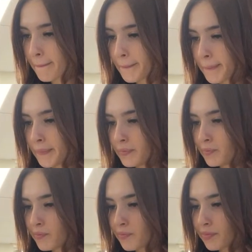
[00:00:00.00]

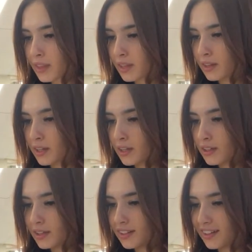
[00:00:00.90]

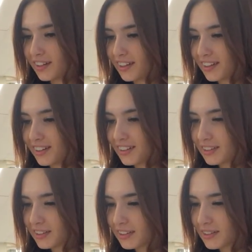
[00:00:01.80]

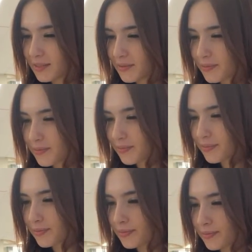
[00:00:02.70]

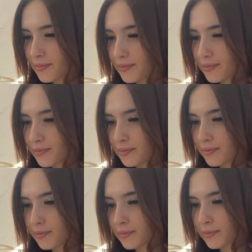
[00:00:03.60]

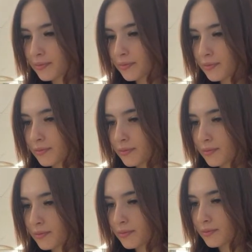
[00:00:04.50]

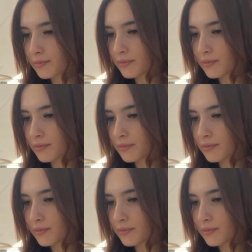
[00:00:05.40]
[no speech]